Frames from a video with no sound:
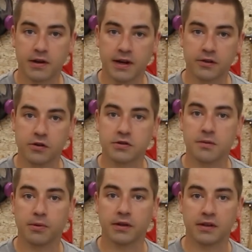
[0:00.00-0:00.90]
connectors
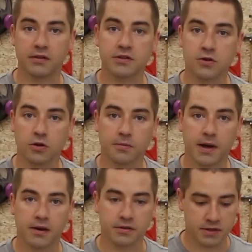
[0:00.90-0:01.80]
plugged into solar
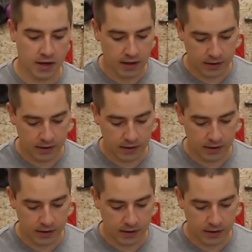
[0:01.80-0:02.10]
panels.